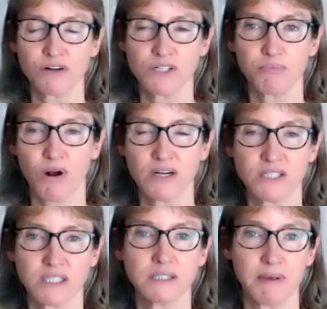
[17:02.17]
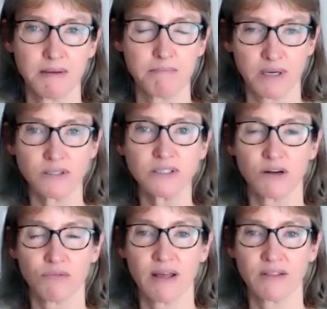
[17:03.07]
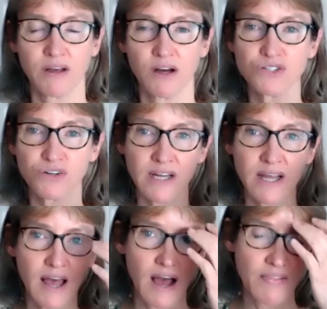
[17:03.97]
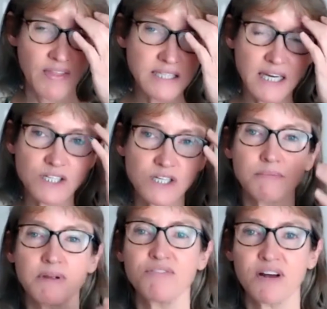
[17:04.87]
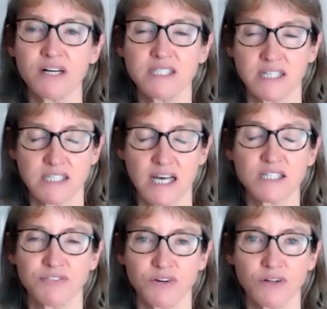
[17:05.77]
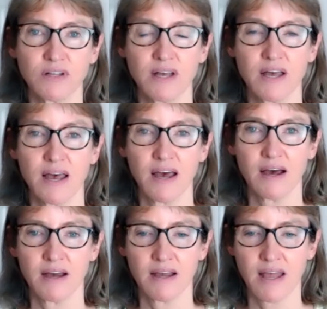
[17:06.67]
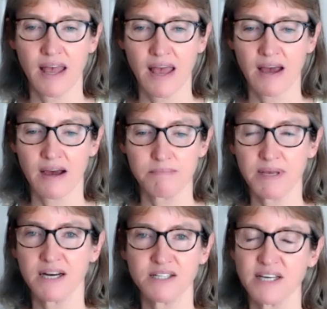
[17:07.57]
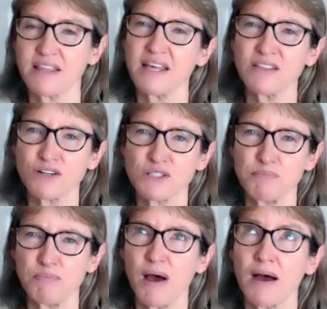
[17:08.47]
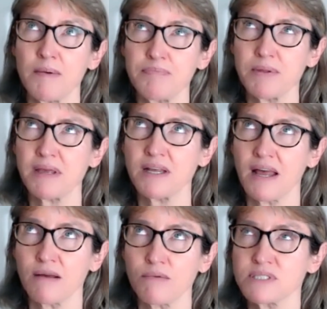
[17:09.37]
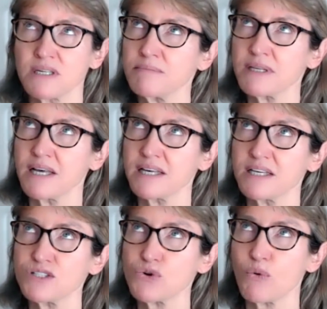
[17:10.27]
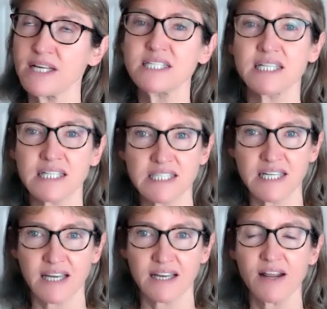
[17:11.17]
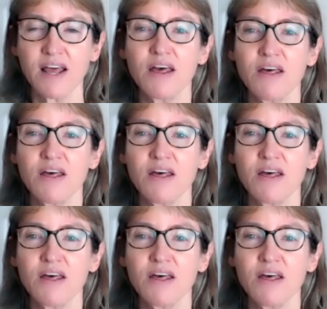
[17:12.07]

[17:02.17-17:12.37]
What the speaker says: energy projects being built around the country. And that's actually been very successful. Because I think there's, it was something like in 2016,